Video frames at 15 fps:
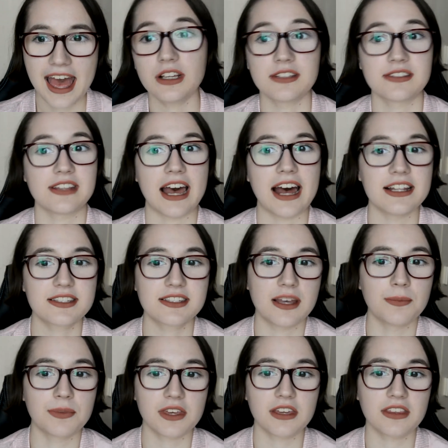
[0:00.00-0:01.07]
is that
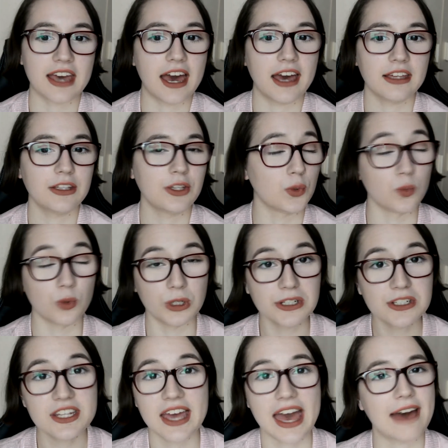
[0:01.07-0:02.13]
something that you
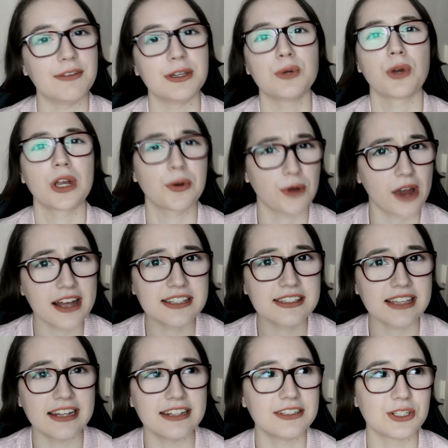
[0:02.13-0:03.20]
want having
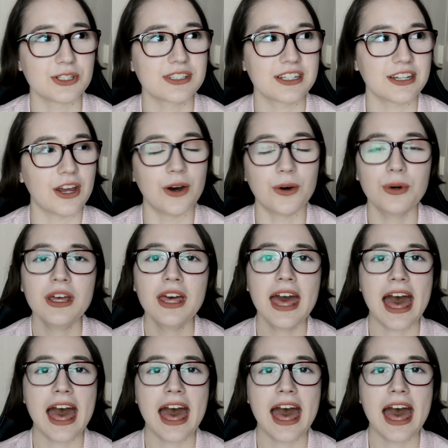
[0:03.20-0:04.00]
regrets and just you know